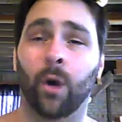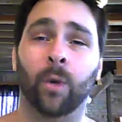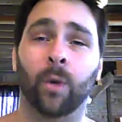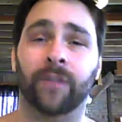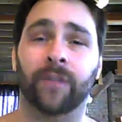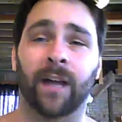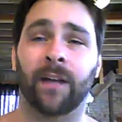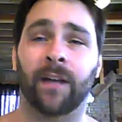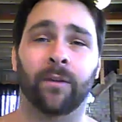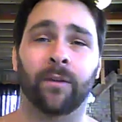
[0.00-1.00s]
You always
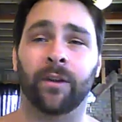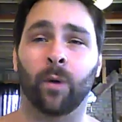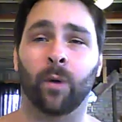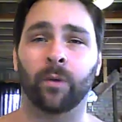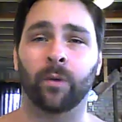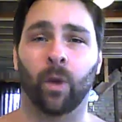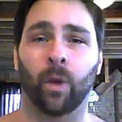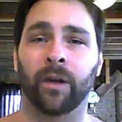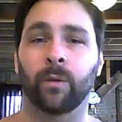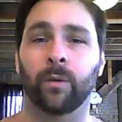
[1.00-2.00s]
had everything you always
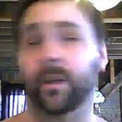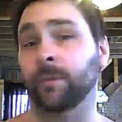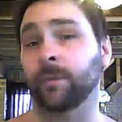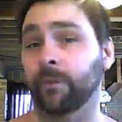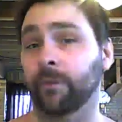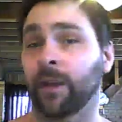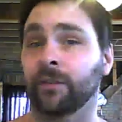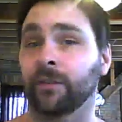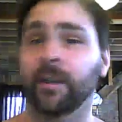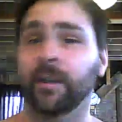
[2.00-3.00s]
wanted when it comes to
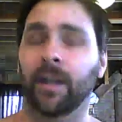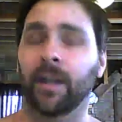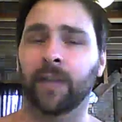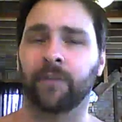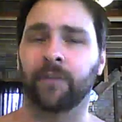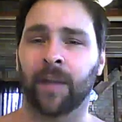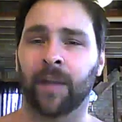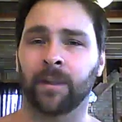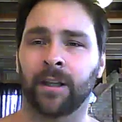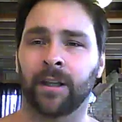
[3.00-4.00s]
friends and
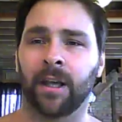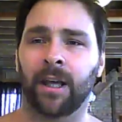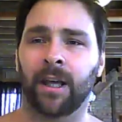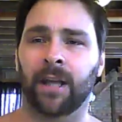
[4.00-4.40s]
family